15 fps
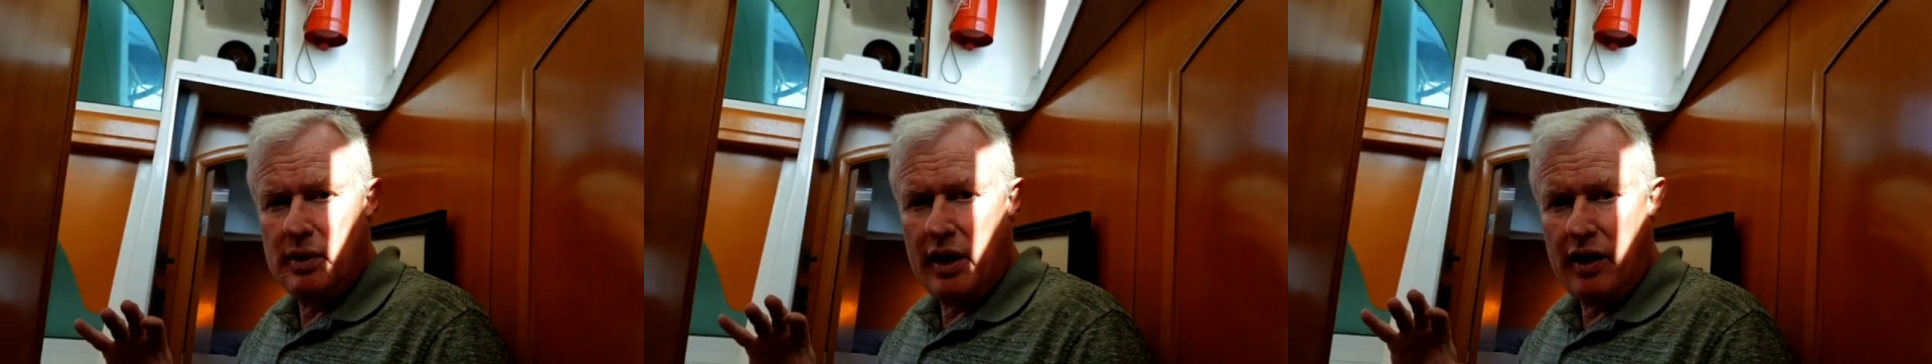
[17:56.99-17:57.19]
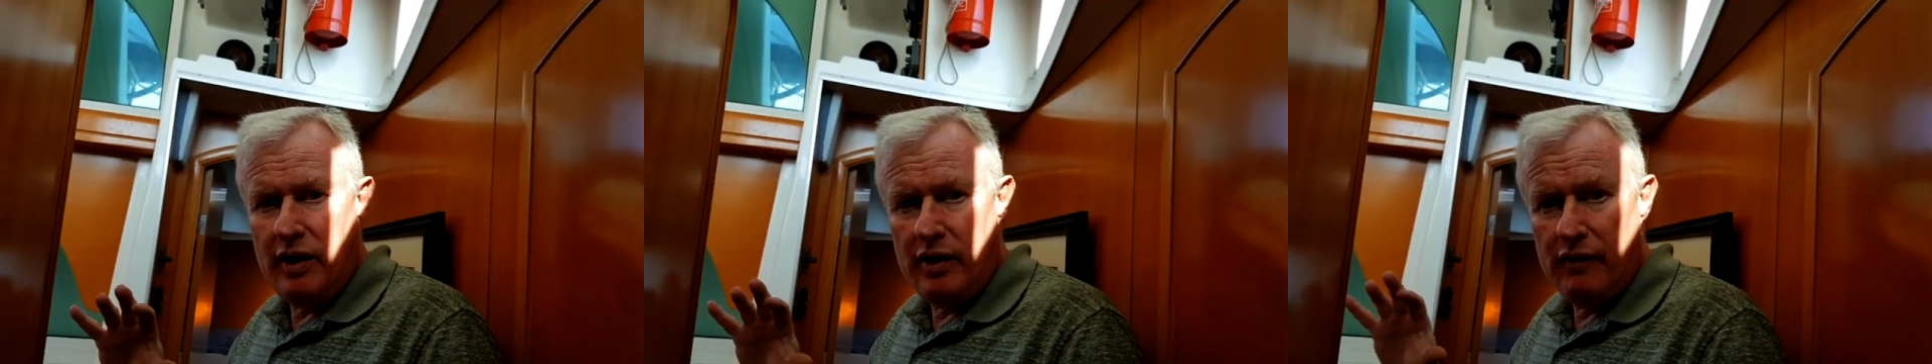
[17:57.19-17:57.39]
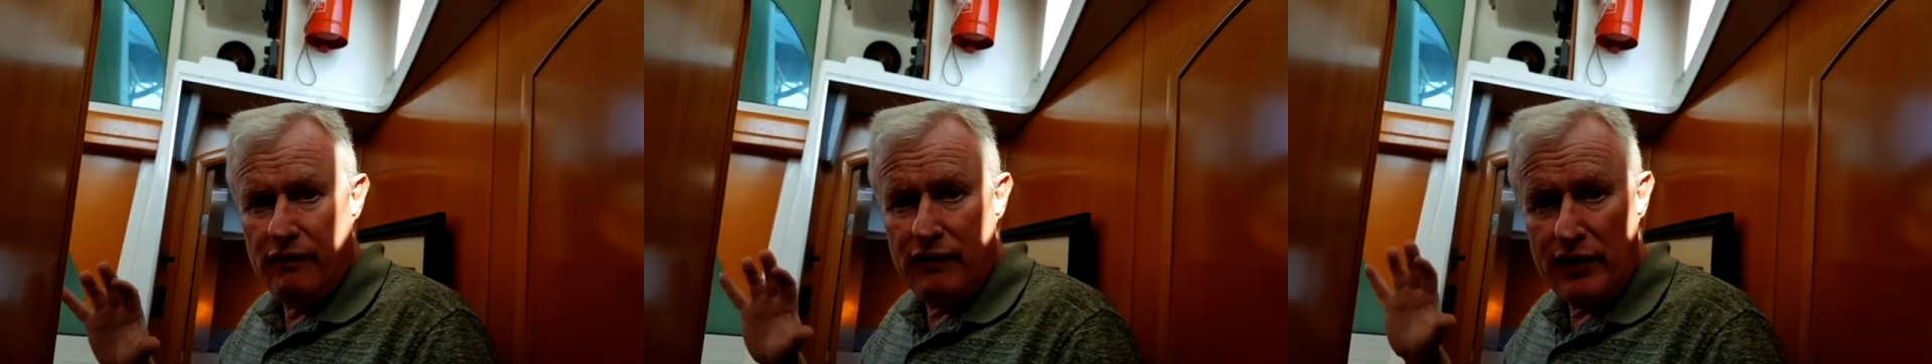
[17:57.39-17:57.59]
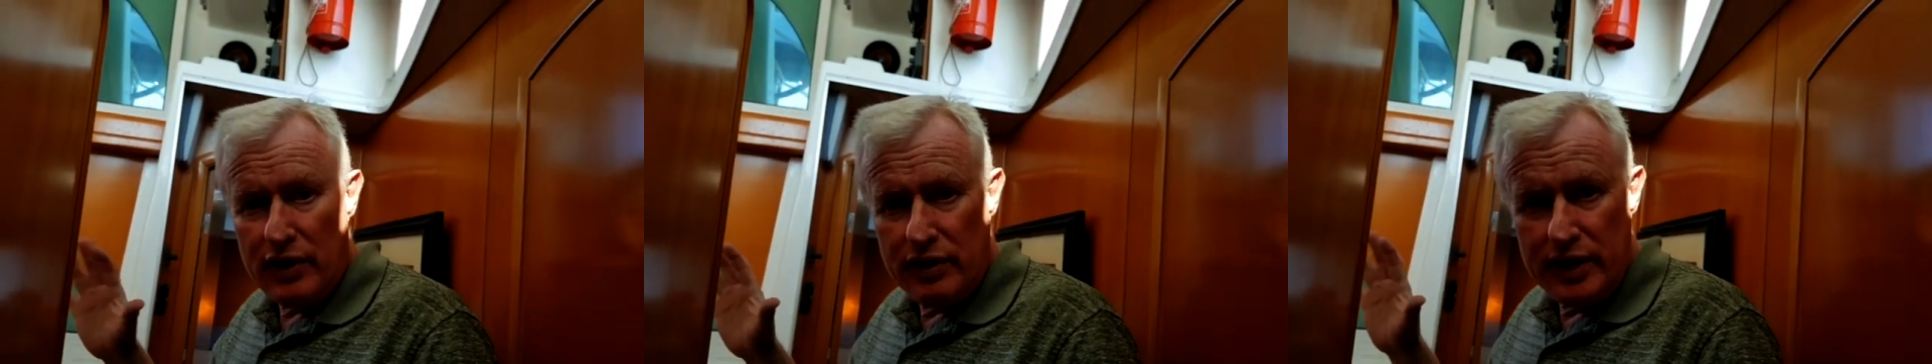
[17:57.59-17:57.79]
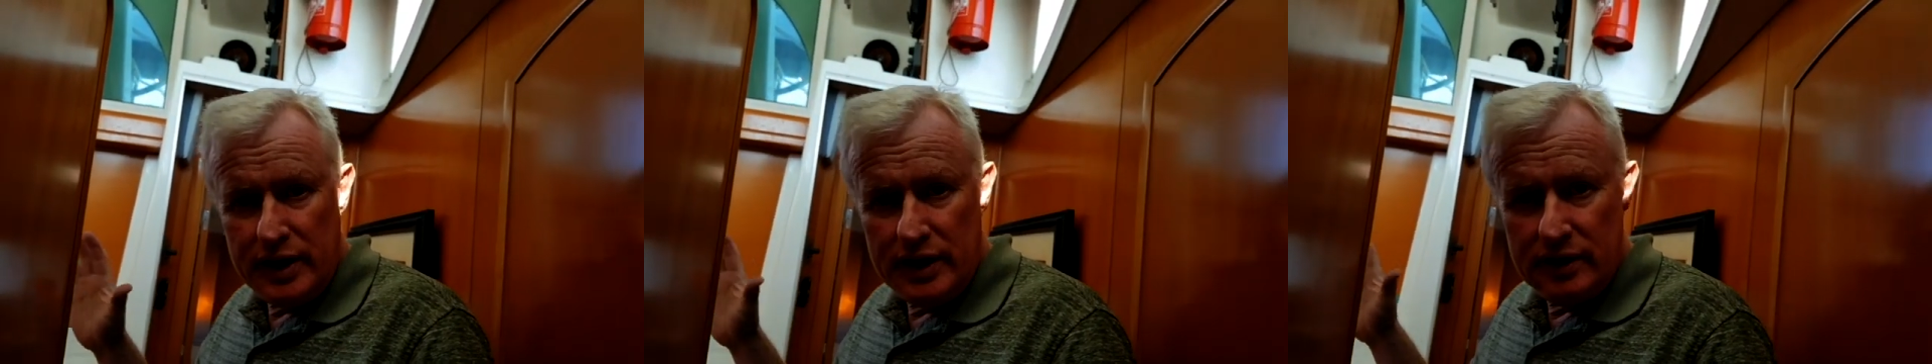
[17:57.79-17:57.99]
a
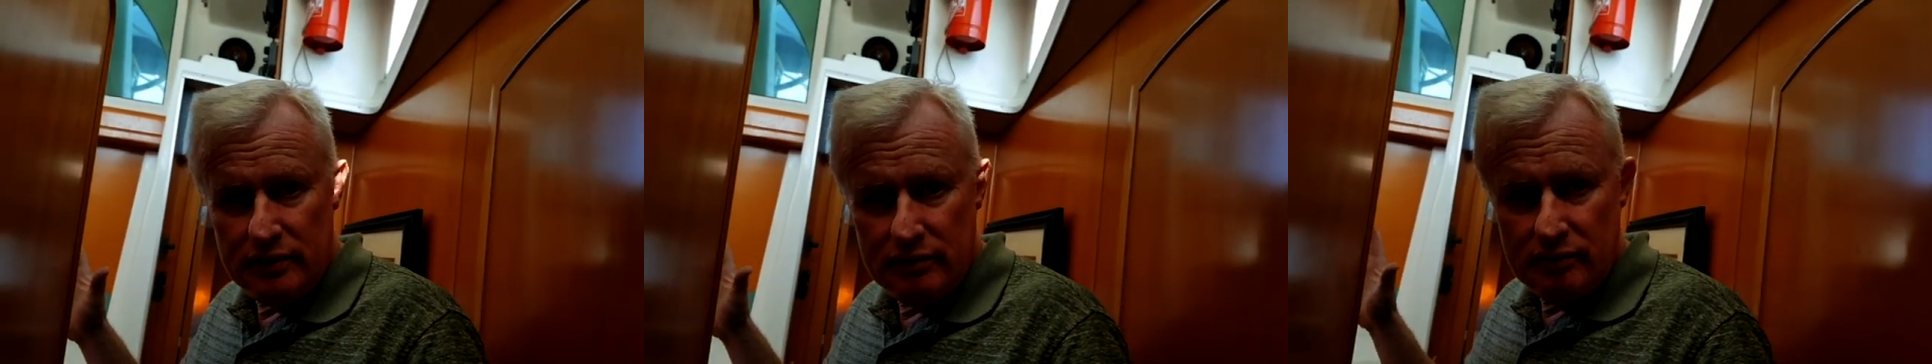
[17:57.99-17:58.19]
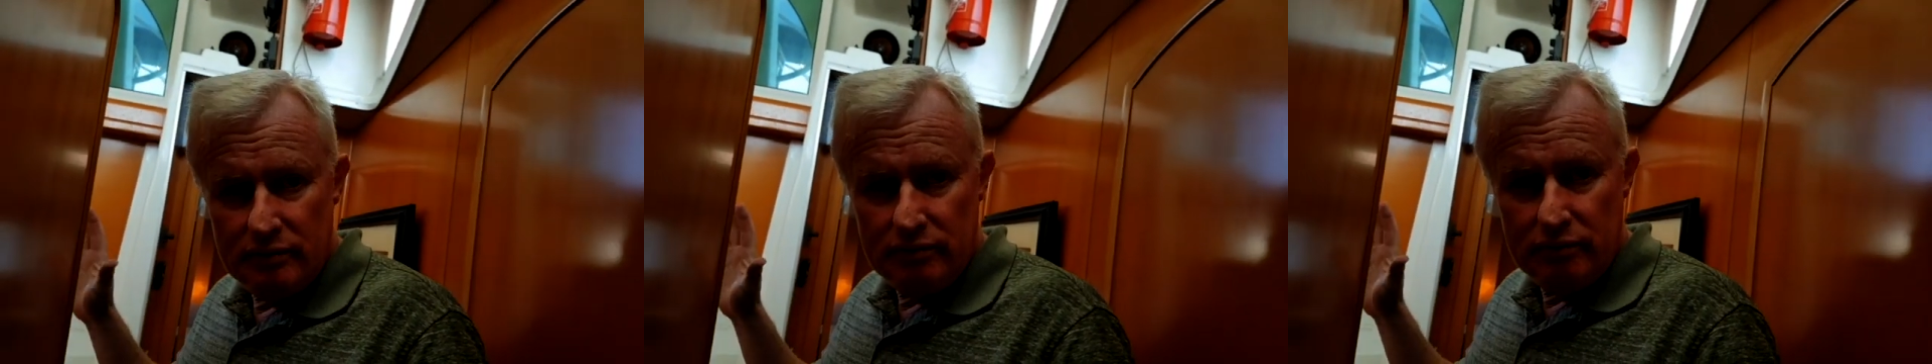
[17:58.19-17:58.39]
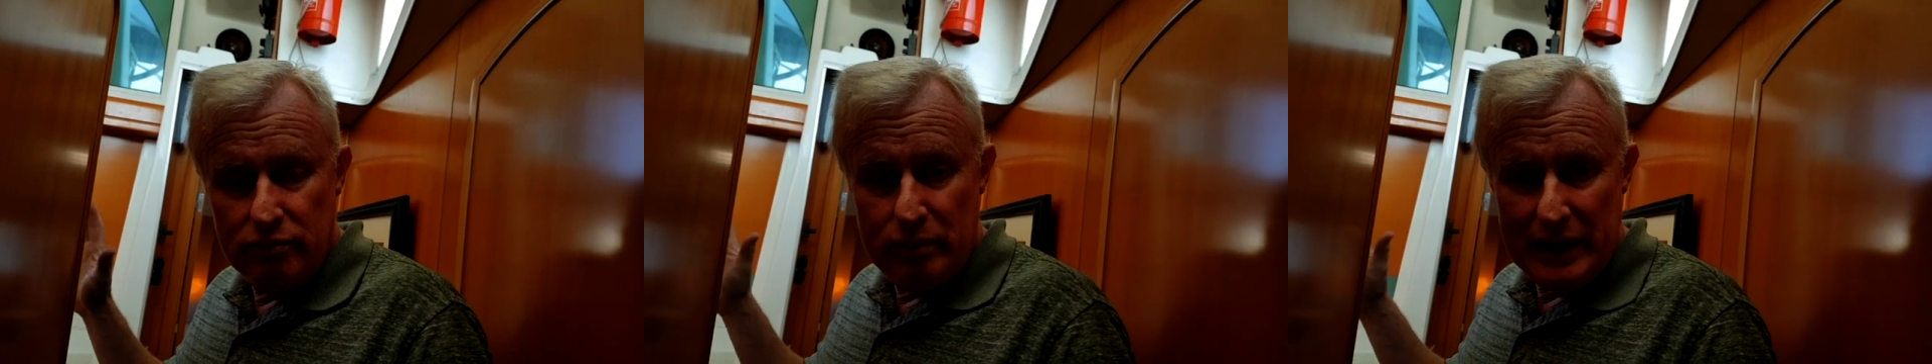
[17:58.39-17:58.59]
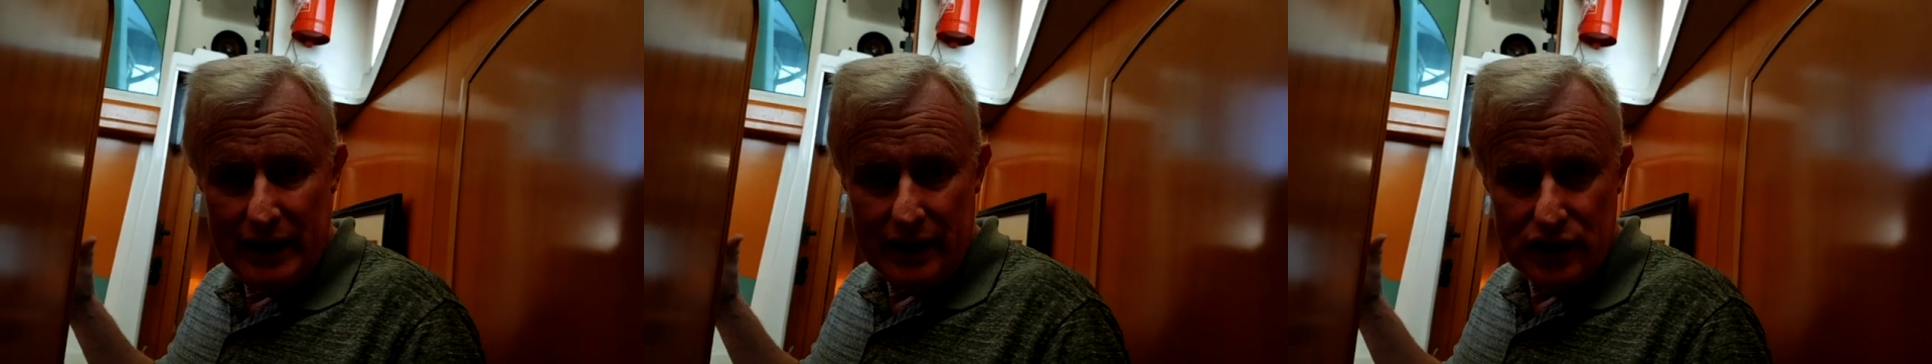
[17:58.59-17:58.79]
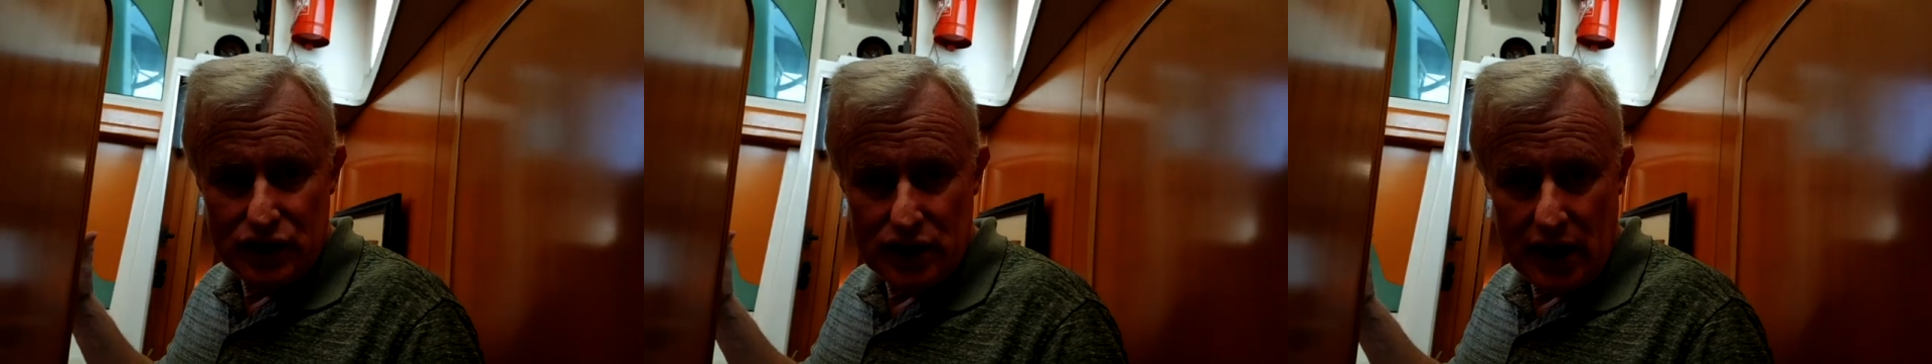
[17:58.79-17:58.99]
very
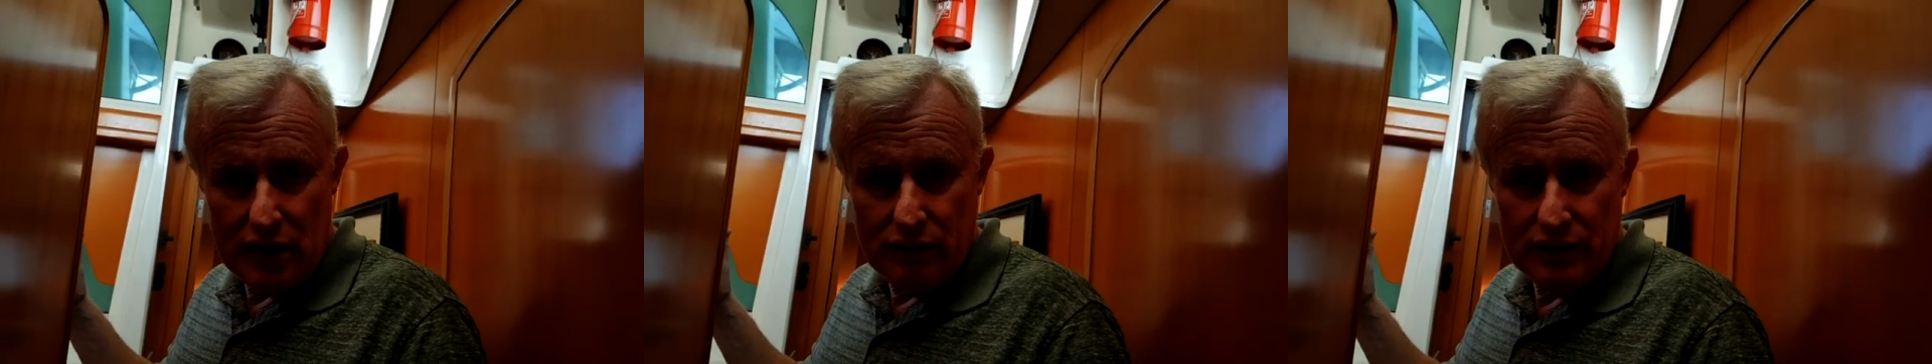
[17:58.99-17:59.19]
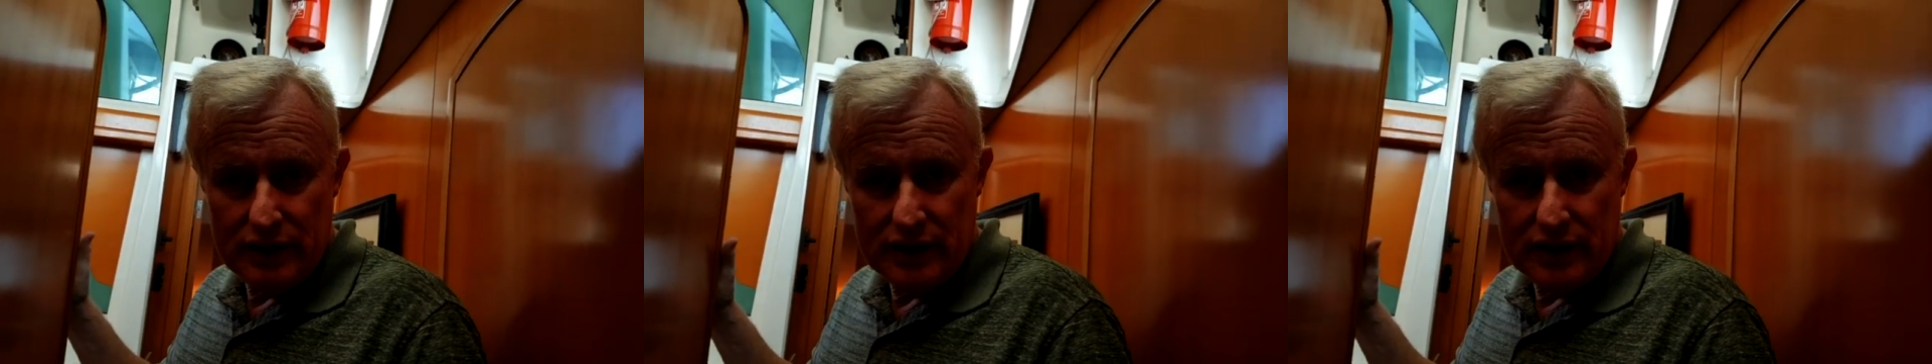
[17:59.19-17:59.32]
big shower